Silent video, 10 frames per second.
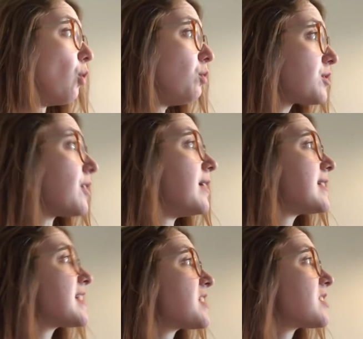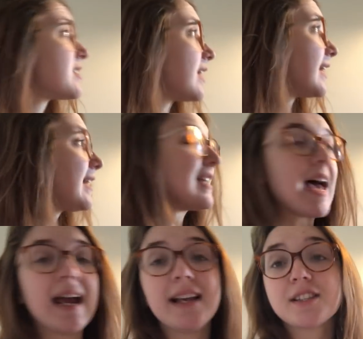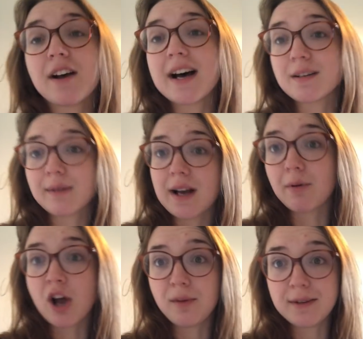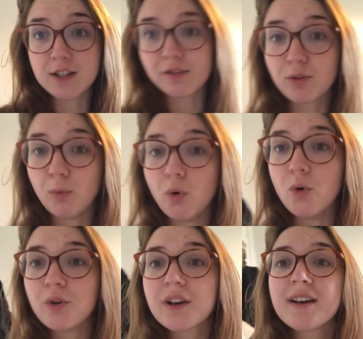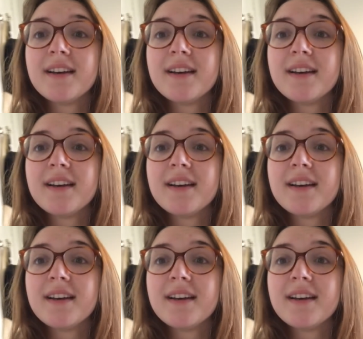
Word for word: Also, it's a stunning day, so Adam and I were hoping to go for a walk